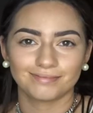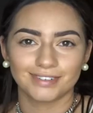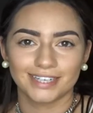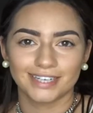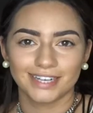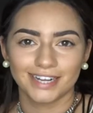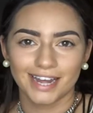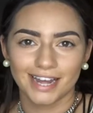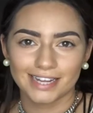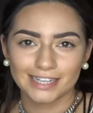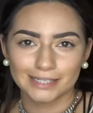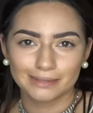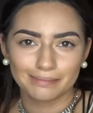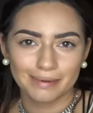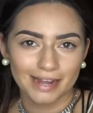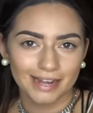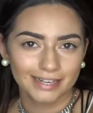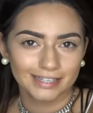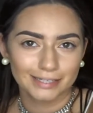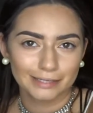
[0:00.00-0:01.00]
Yes,
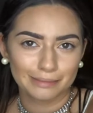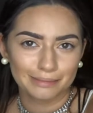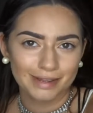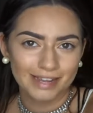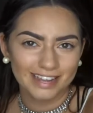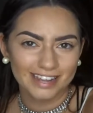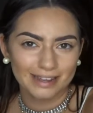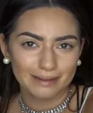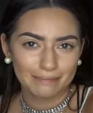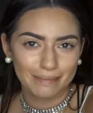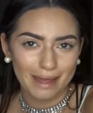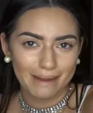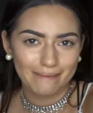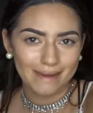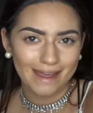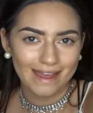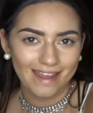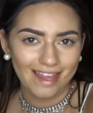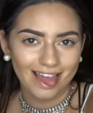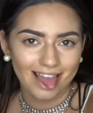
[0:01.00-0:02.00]
back to me,
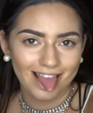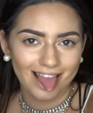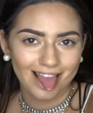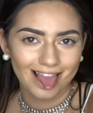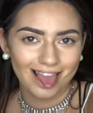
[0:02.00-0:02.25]
baby.